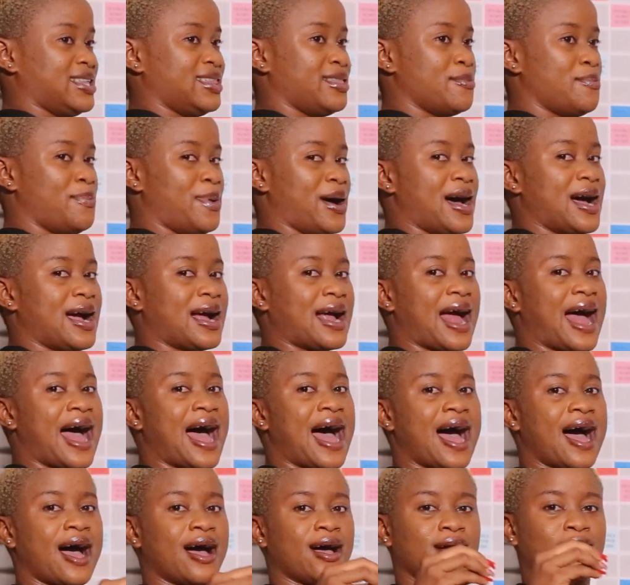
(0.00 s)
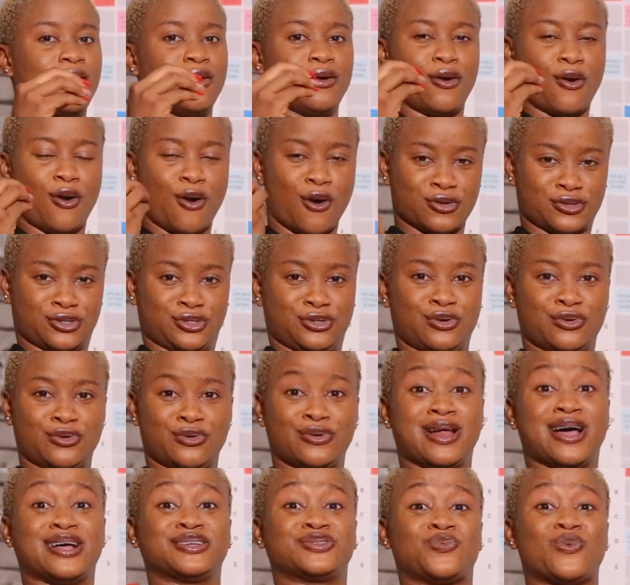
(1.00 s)
in the bag are also
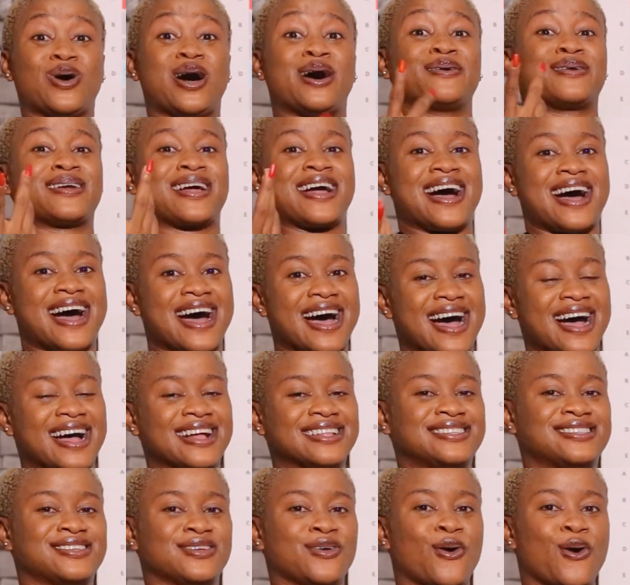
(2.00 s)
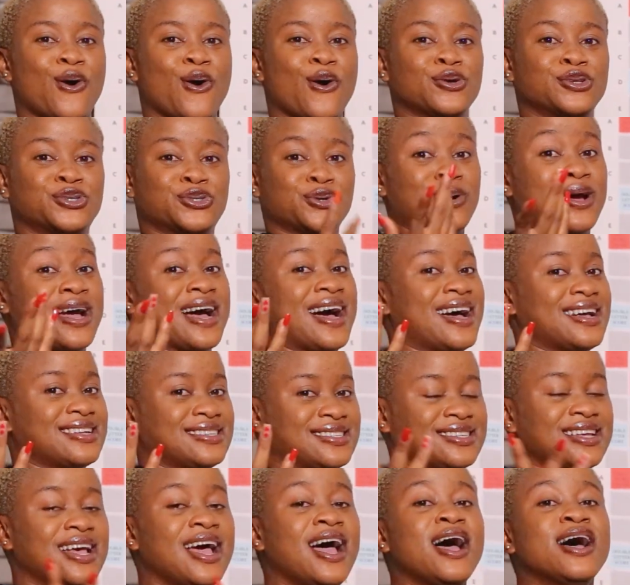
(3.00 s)
known as wild cards or
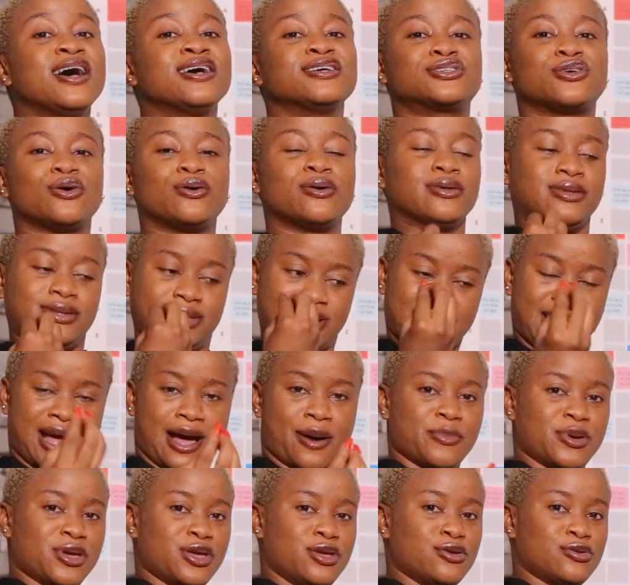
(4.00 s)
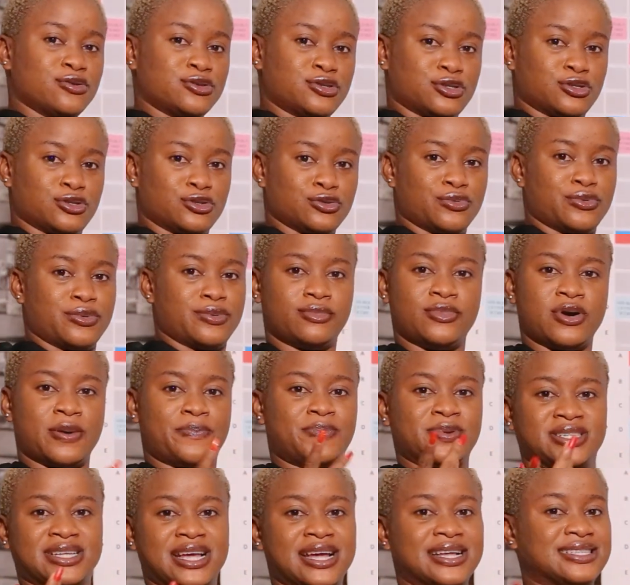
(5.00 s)
jokers. So they can be used to
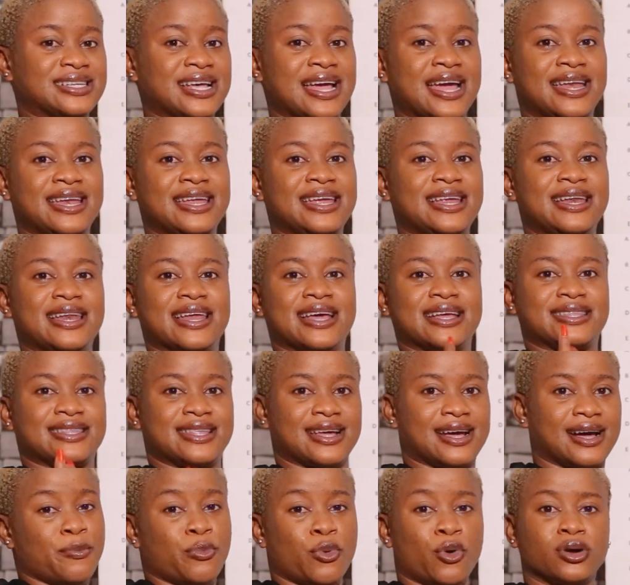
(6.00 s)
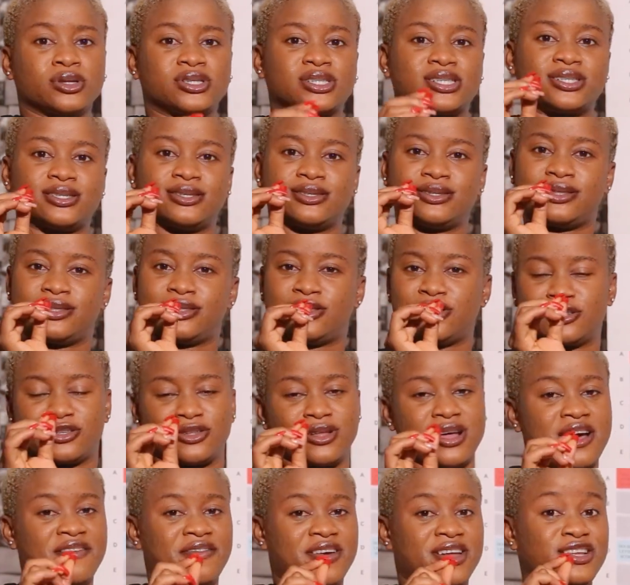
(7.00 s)
represent any letter but does
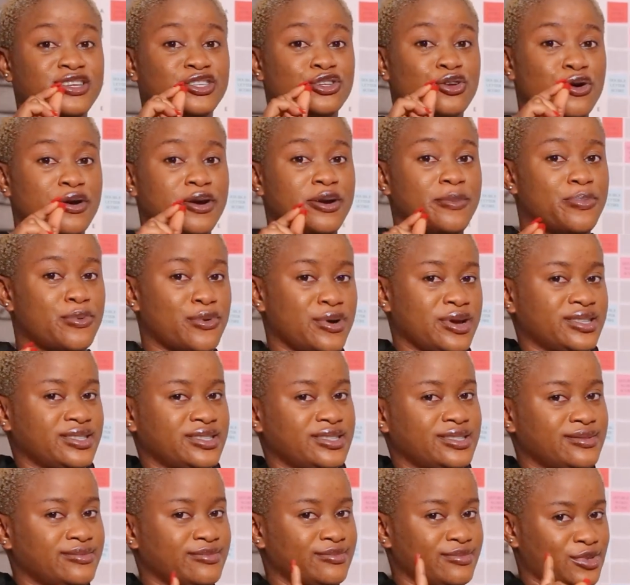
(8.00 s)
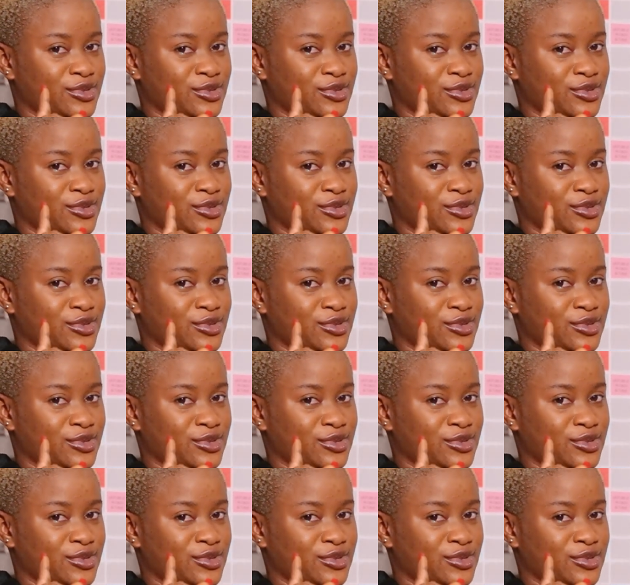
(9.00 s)
not have any scoring points.